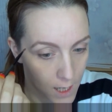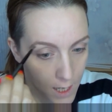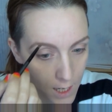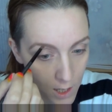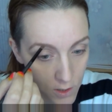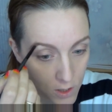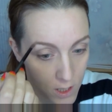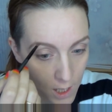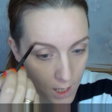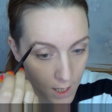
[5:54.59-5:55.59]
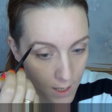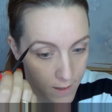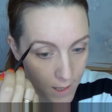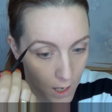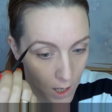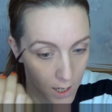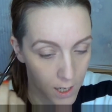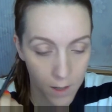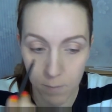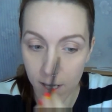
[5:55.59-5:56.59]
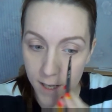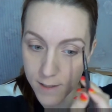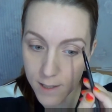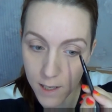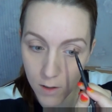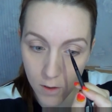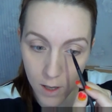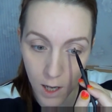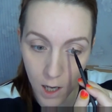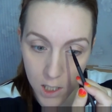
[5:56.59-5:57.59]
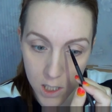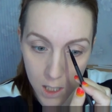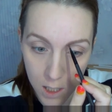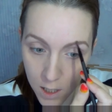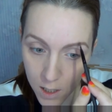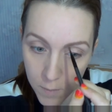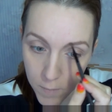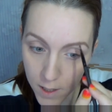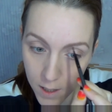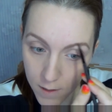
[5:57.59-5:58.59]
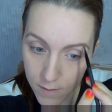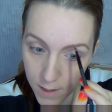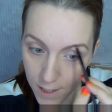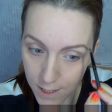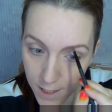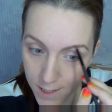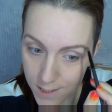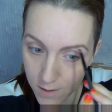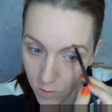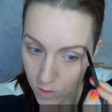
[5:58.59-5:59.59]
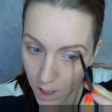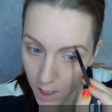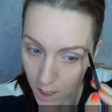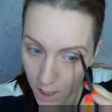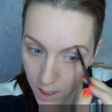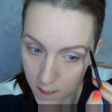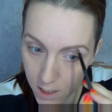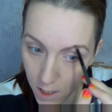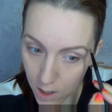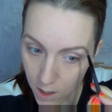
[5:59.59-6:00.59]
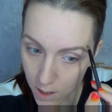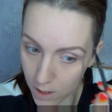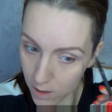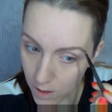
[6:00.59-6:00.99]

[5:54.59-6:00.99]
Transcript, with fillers: and I do think it's the lighting that makes it look harsh because it isn't really it's like